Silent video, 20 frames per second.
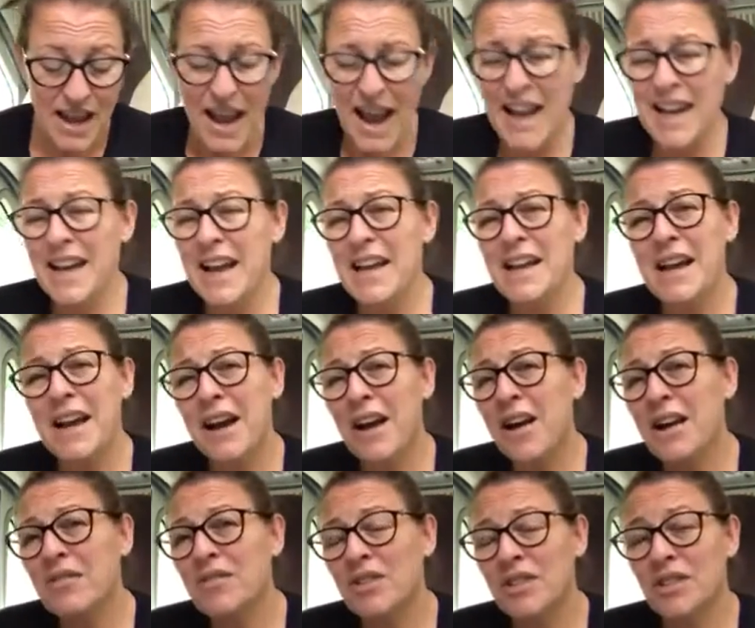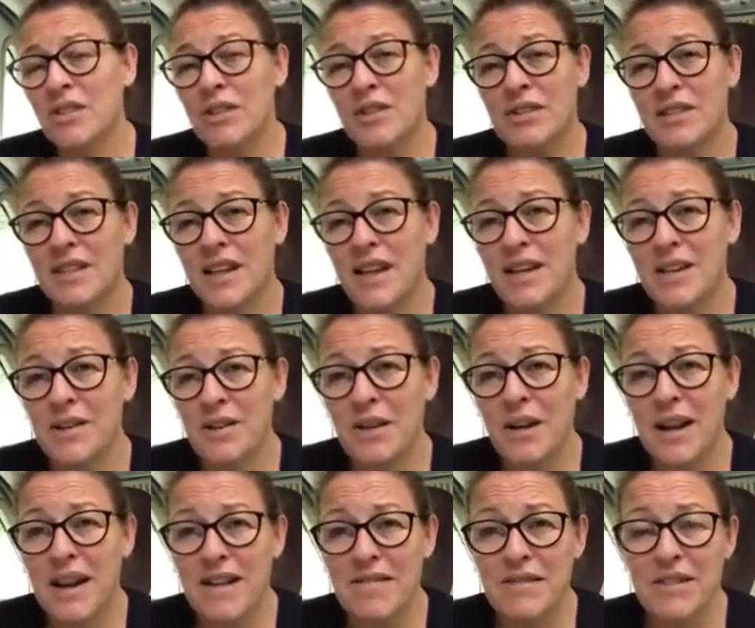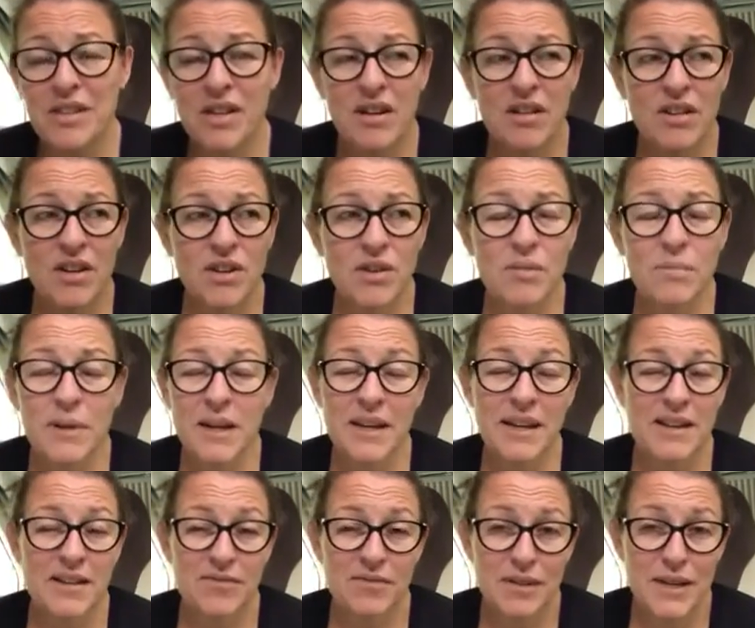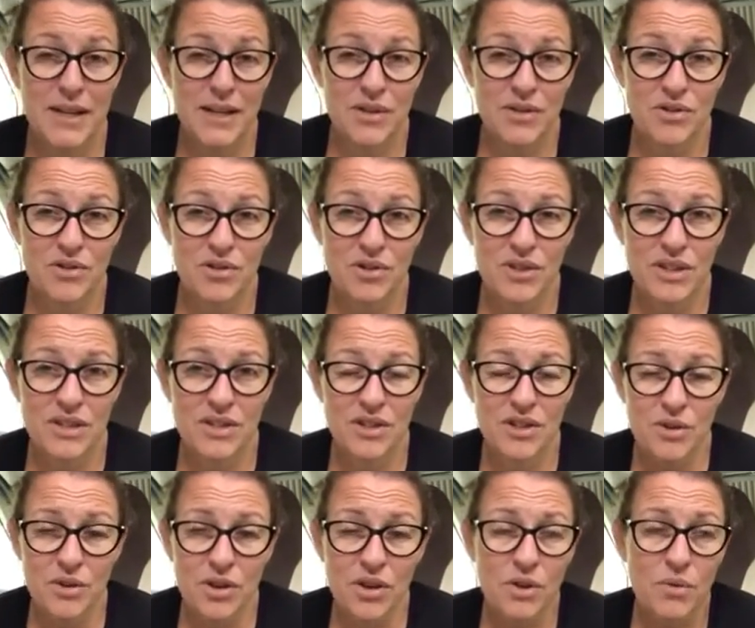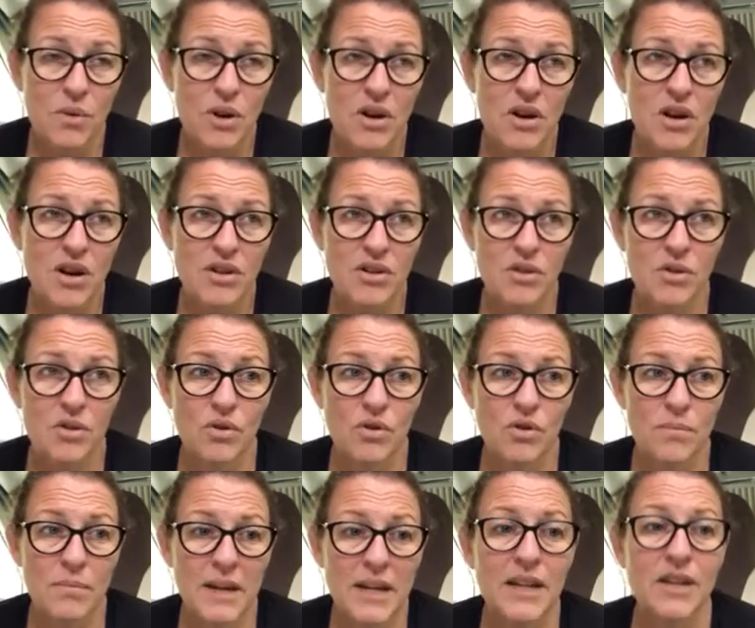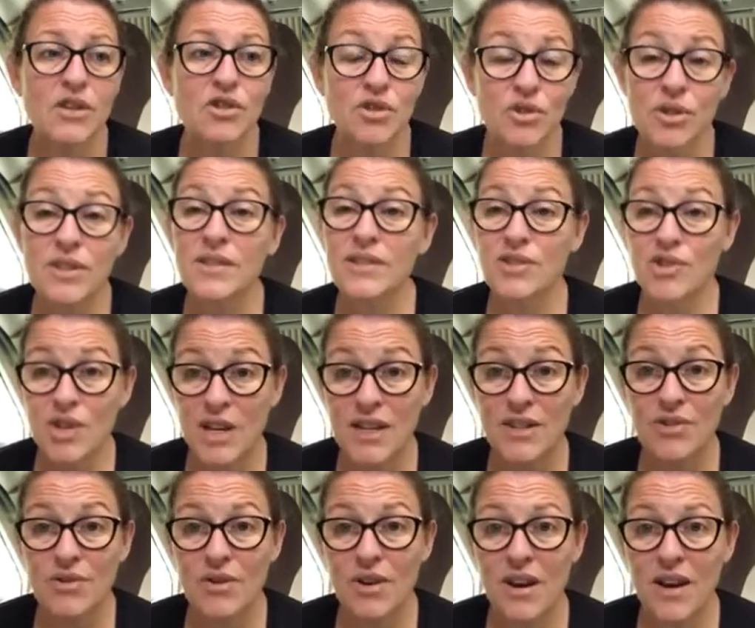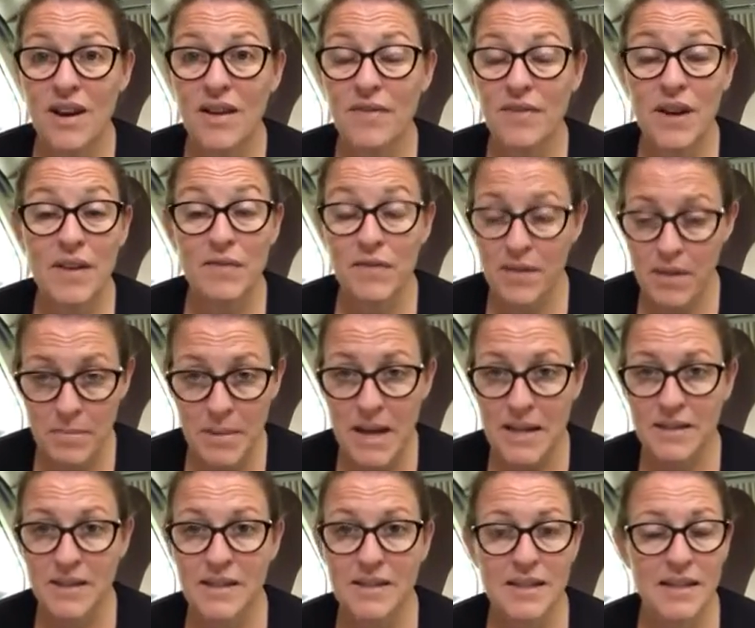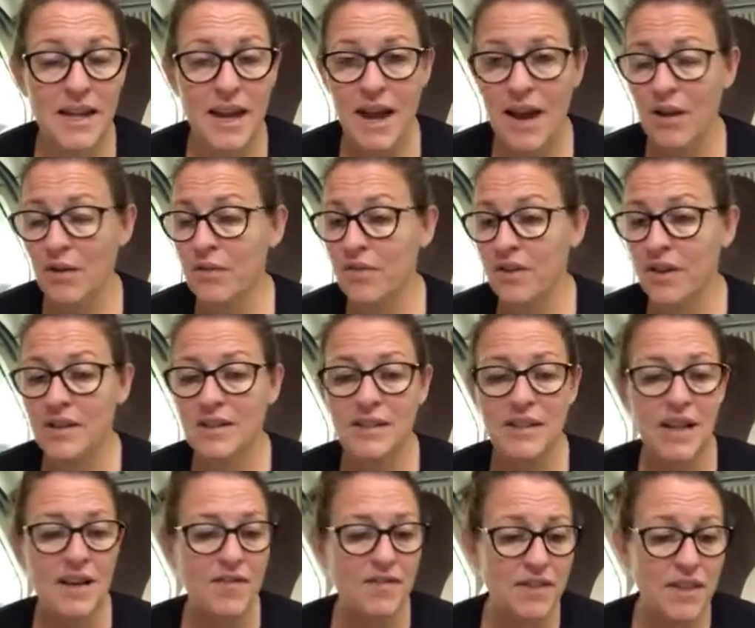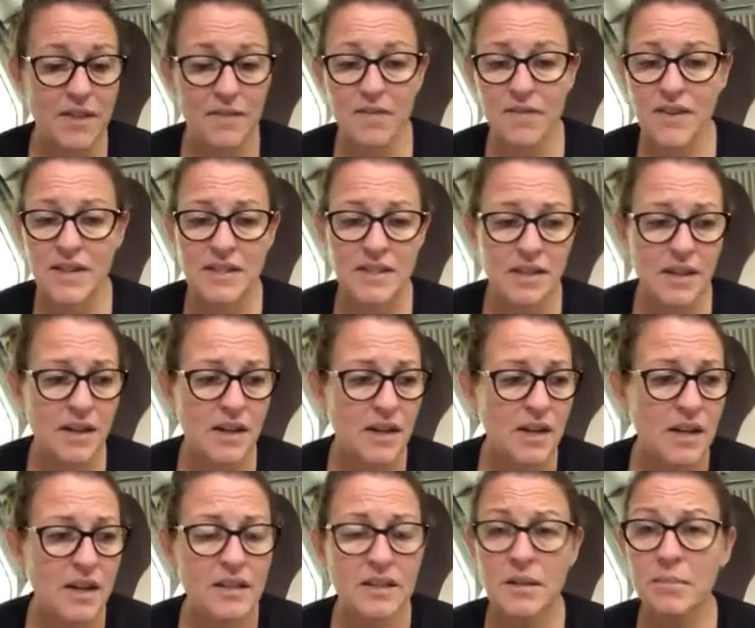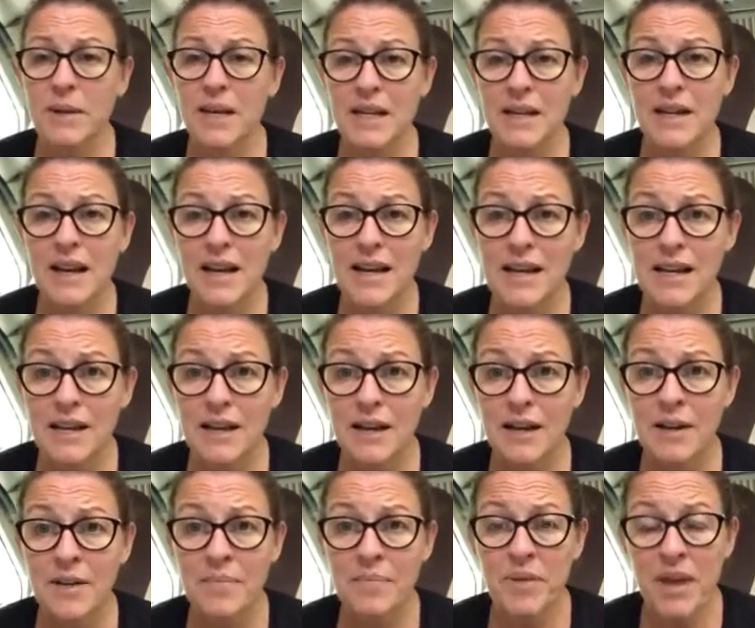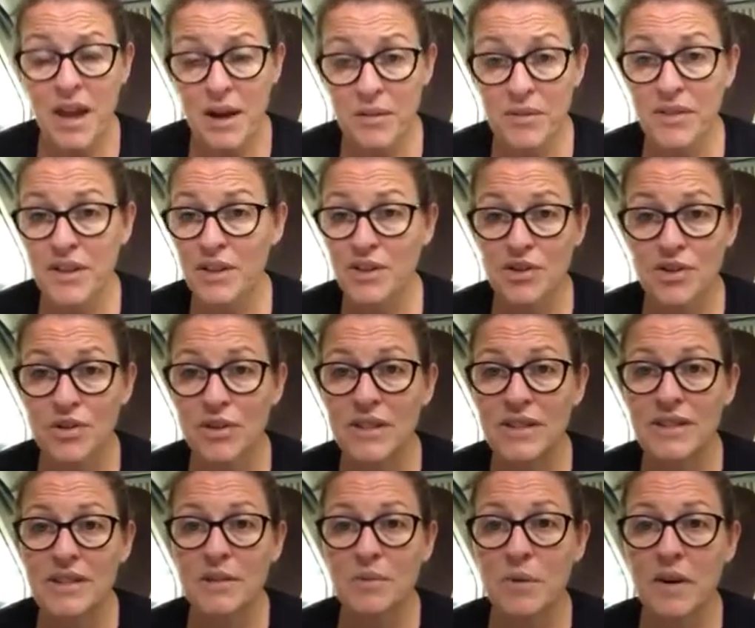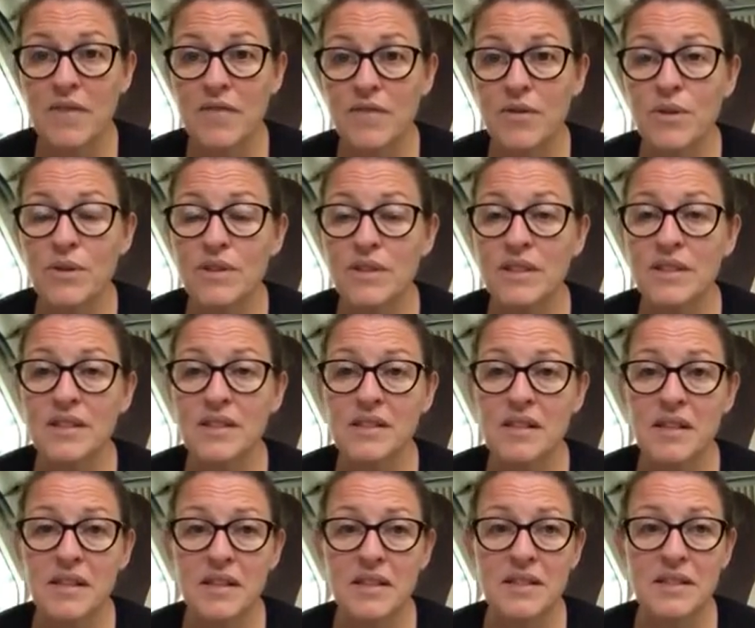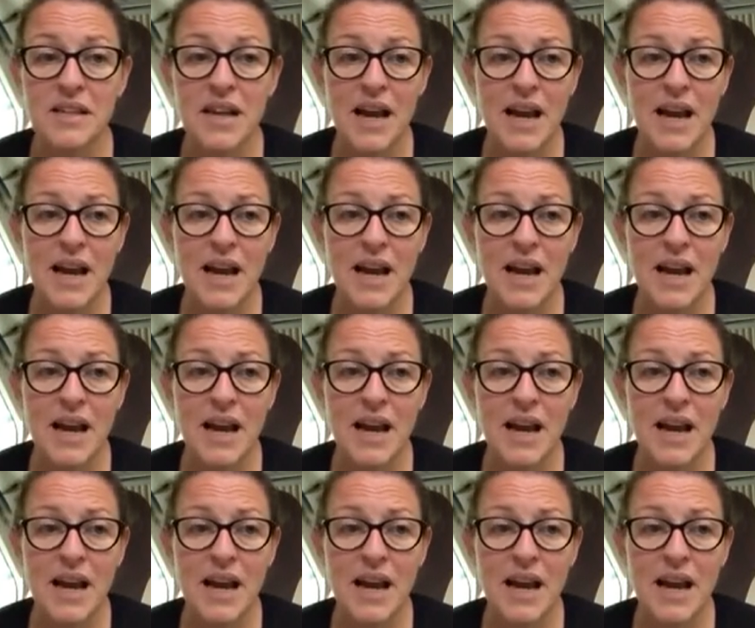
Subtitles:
And I've just got to say, you know, Claire and Zara, you're making a really good choice. You're making a choice to change your life for the better, to get healthier, to get fitter, to make cleaner, healthier choices where food's concerned.